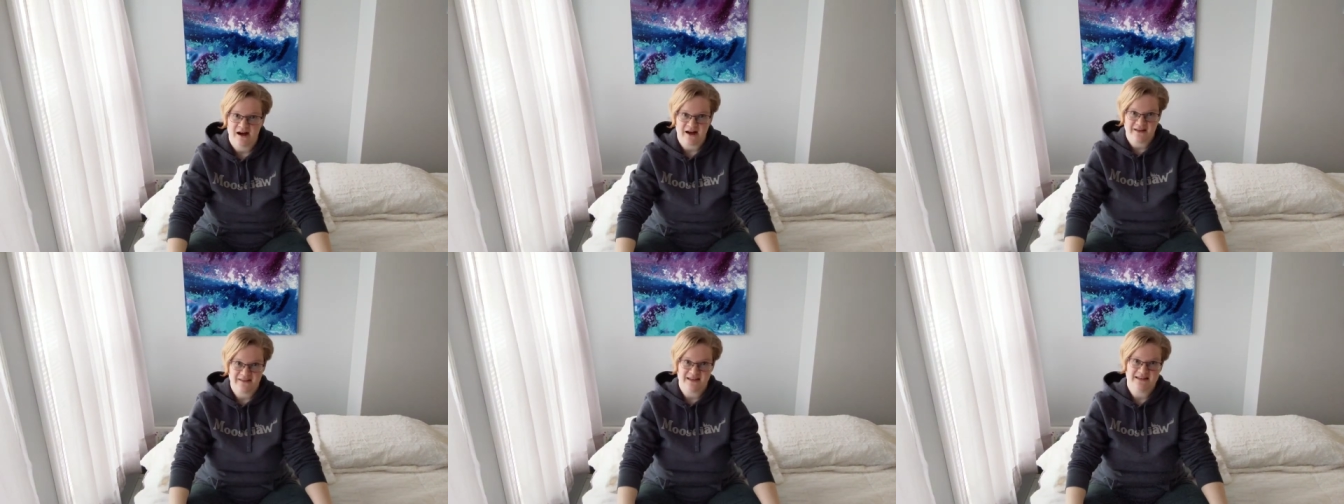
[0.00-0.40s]

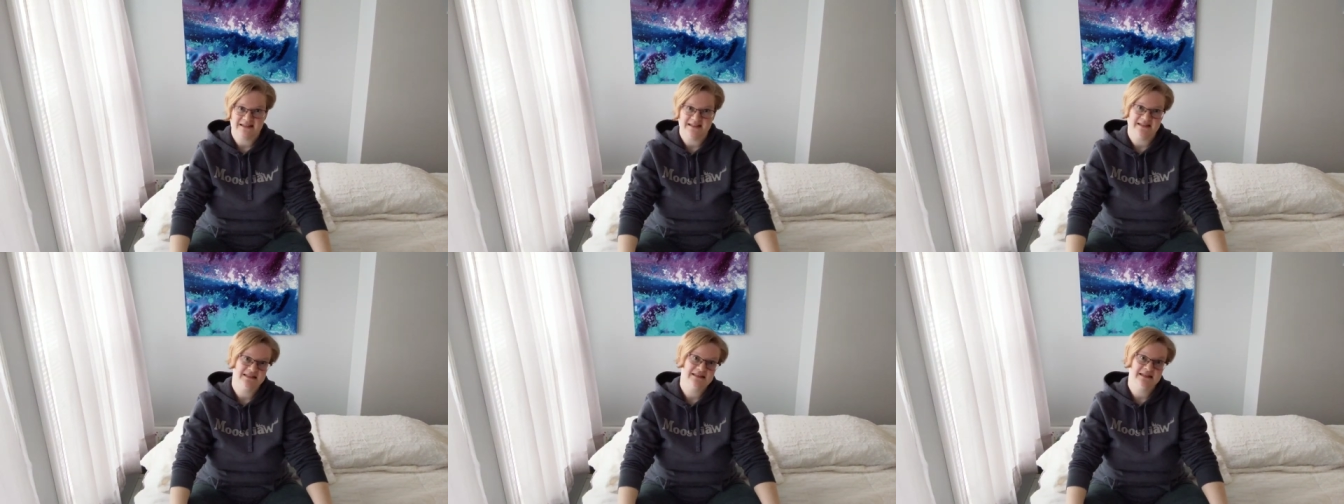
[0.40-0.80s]

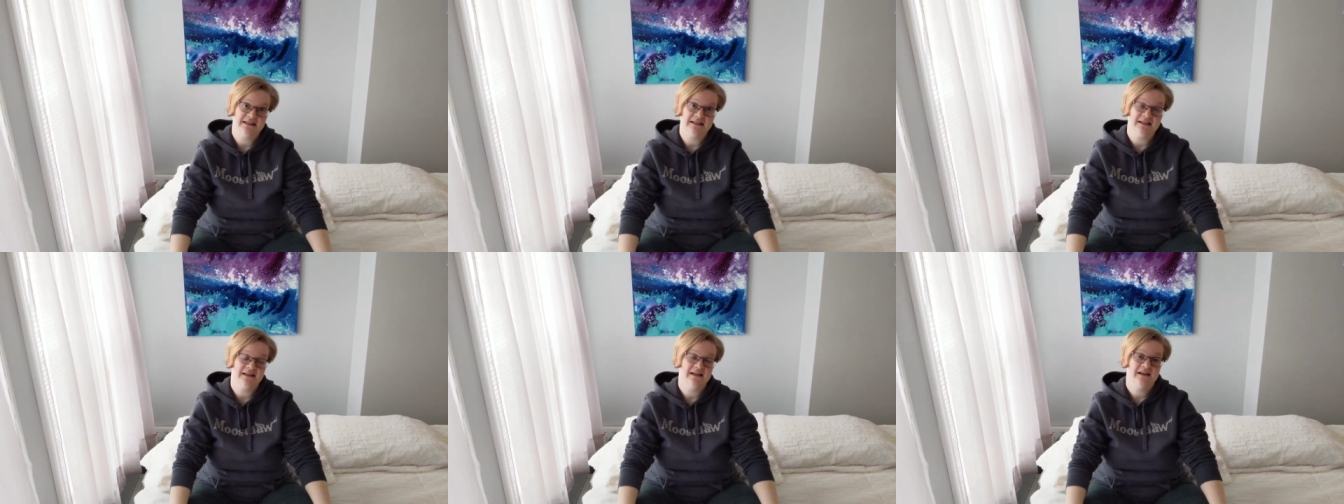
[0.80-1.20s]

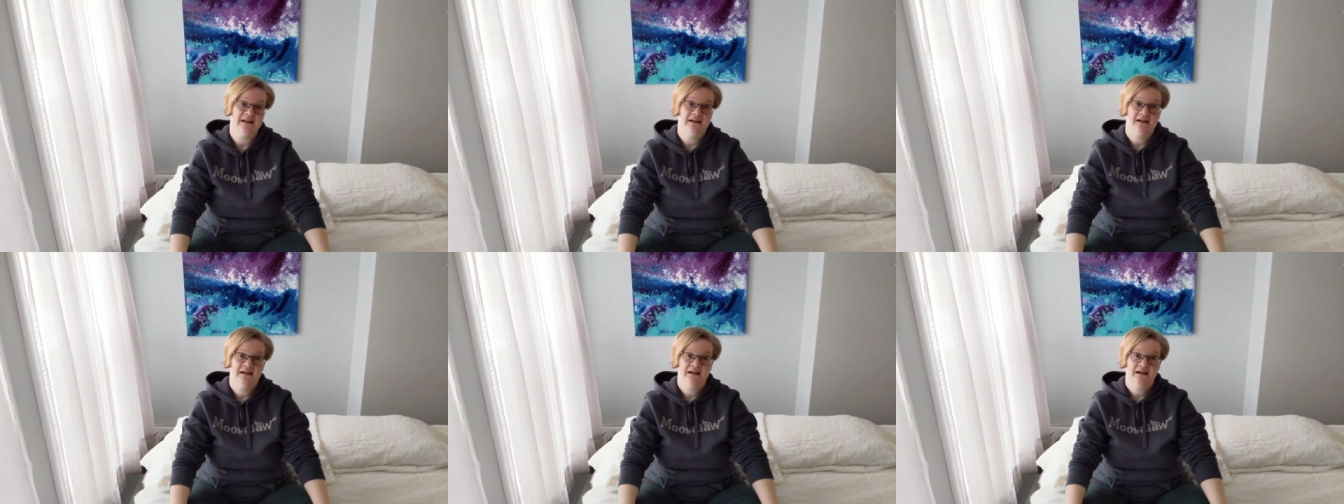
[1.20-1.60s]
authenticity
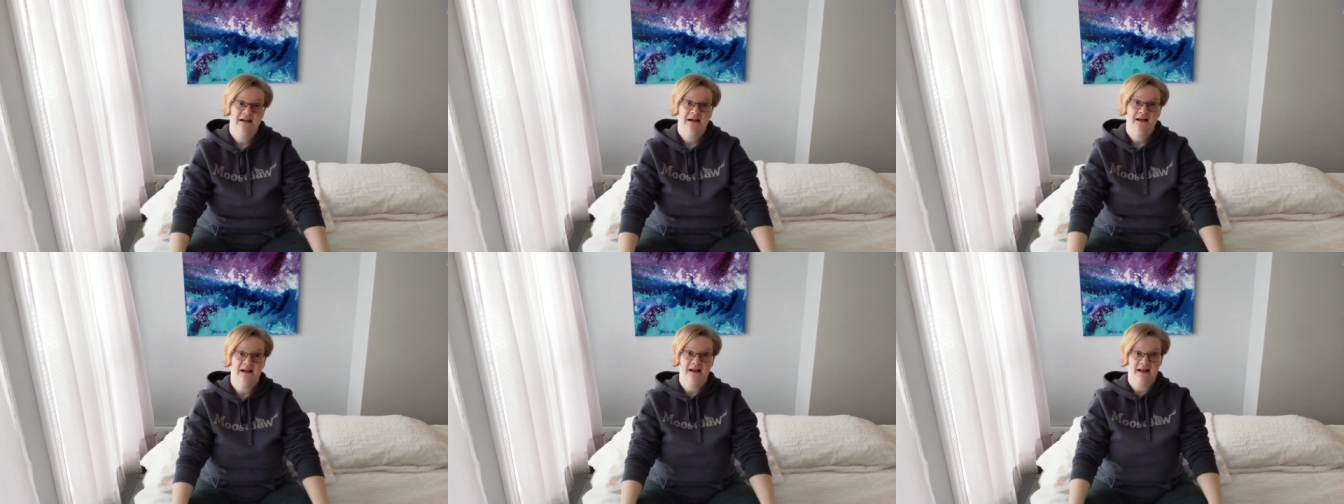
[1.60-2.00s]

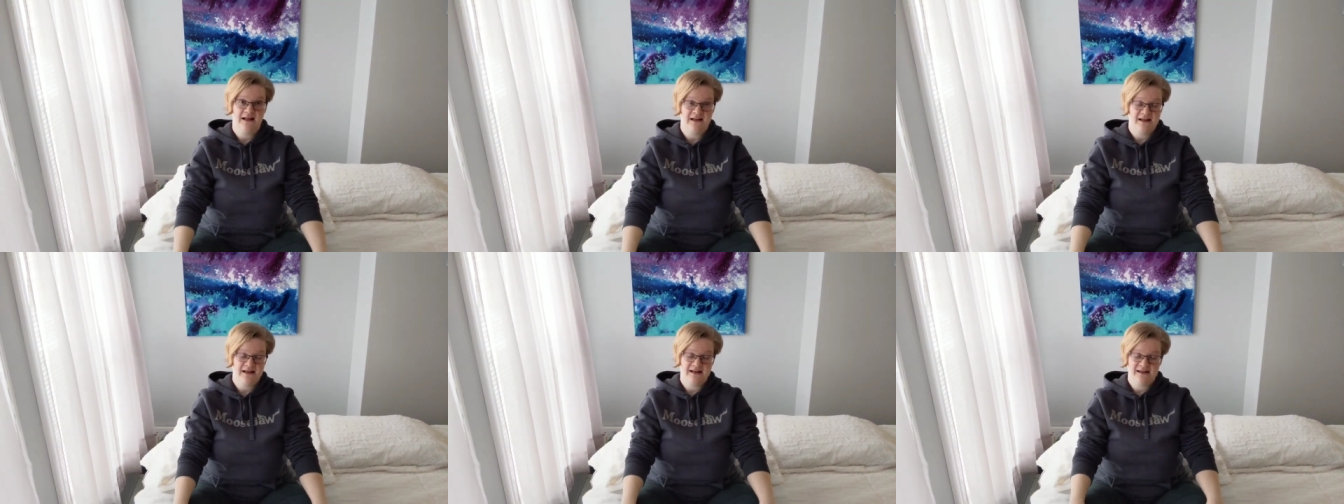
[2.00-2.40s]

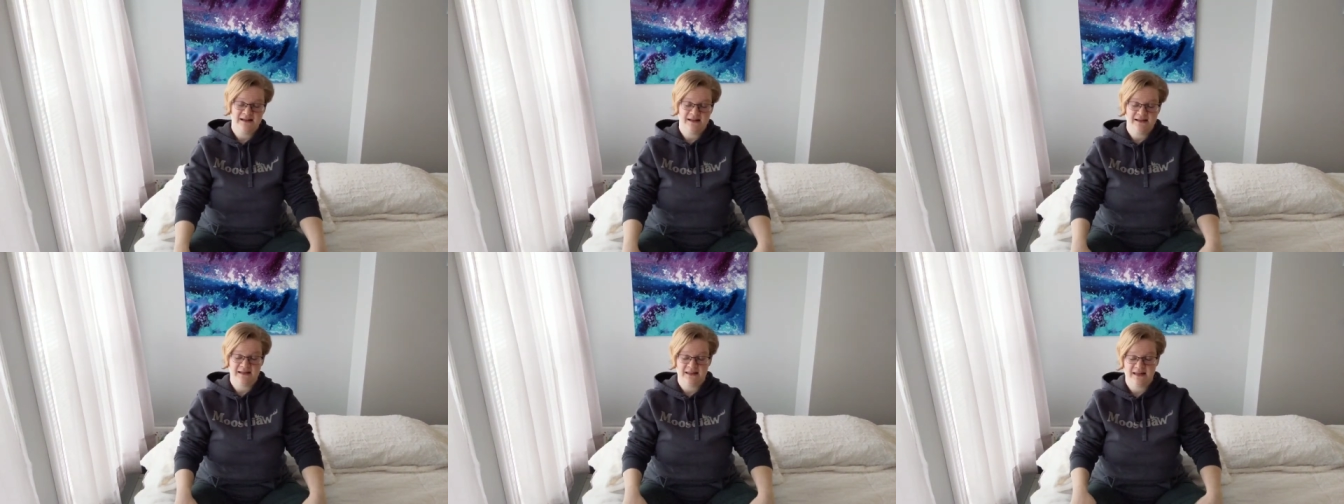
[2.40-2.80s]

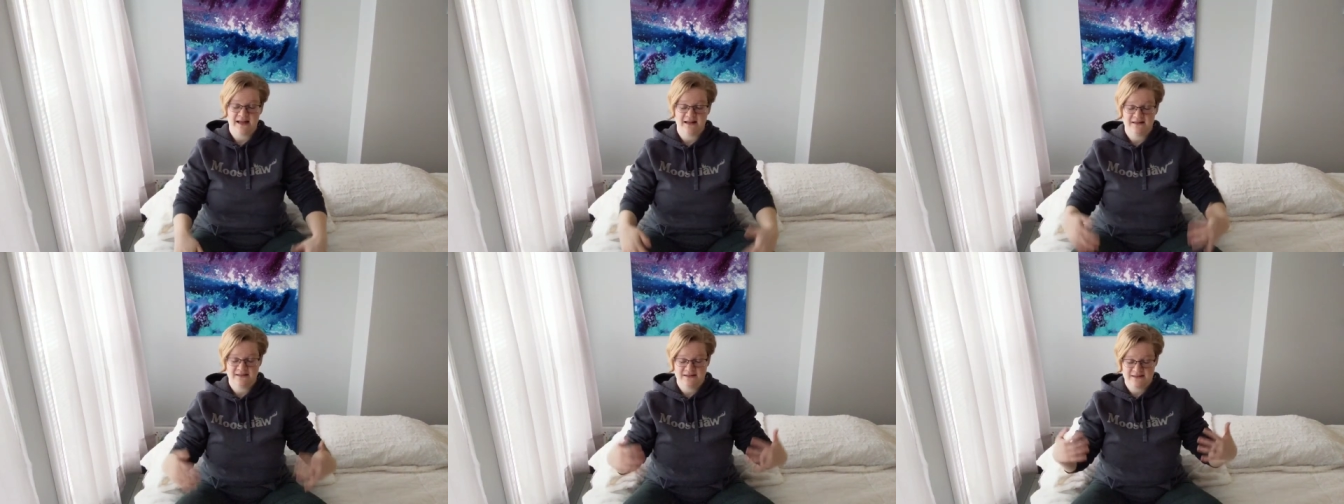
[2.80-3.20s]
and
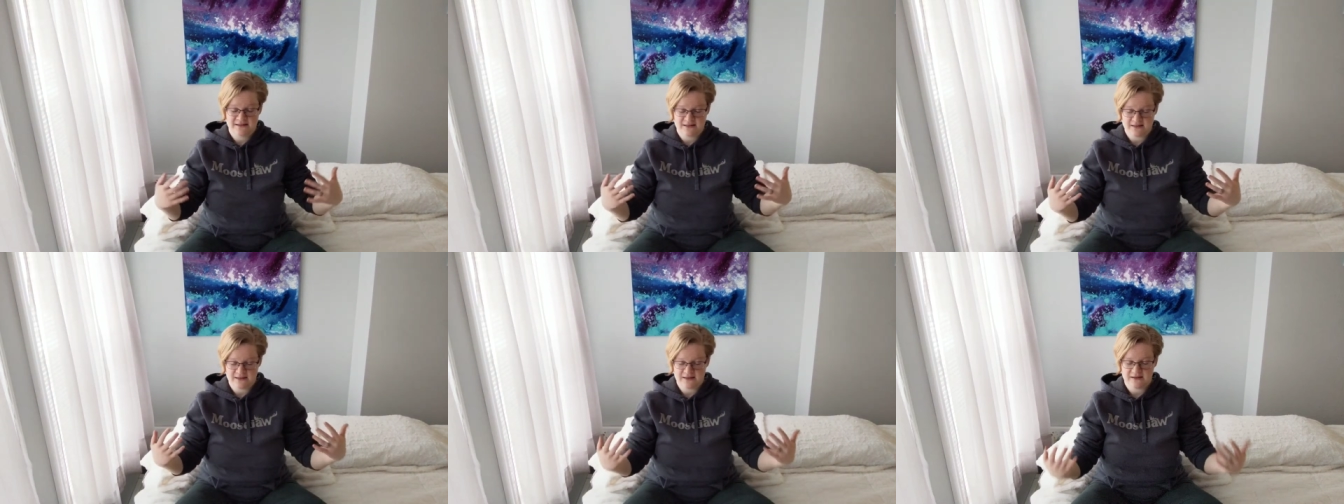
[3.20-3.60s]
let's